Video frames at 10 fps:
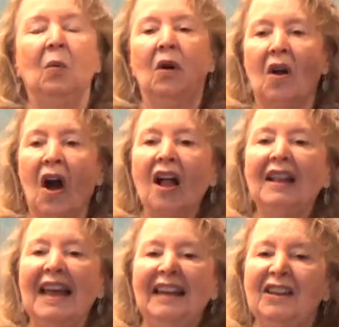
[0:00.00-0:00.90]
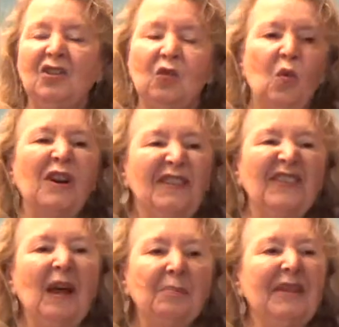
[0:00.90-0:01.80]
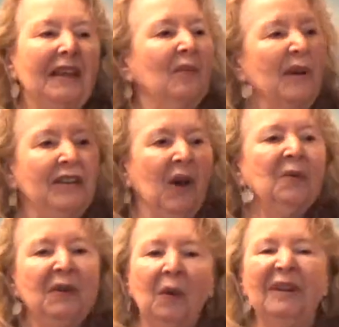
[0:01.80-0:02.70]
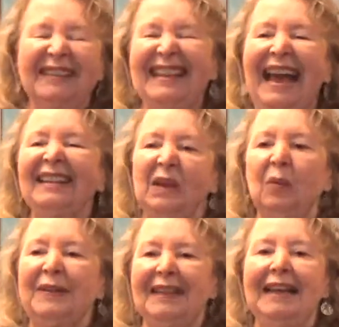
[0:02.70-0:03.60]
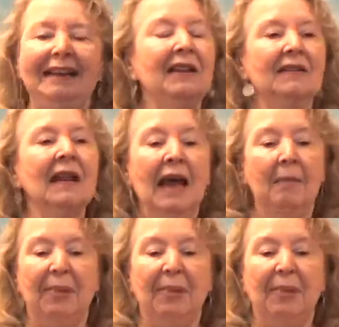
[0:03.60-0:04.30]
we're all headed towards something, we don't know exactly what that is,